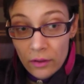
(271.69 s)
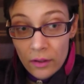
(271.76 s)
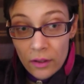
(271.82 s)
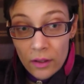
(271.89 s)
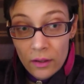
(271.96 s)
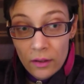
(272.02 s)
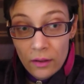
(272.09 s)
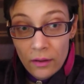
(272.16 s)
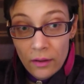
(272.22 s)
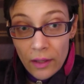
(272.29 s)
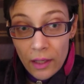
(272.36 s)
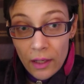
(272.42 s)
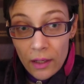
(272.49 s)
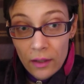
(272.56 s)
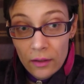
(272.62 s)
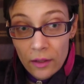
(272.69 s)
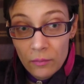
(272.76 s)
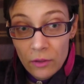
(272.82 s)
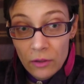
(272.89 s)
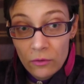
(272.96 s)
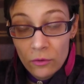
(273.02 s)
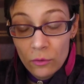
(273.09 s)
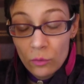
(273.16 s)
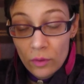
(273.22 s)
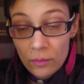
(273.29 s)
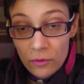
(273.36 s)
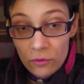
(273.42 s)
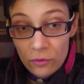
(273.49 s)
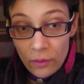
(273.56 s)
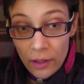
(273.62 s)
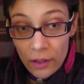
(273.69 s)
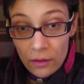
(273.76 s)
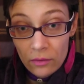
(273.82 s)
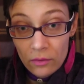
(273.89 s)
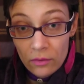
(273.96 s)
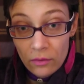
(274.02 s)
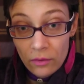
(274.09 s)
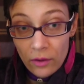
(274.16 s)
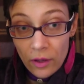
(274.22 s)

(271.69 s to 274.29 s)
uh, and I'm into women's rights.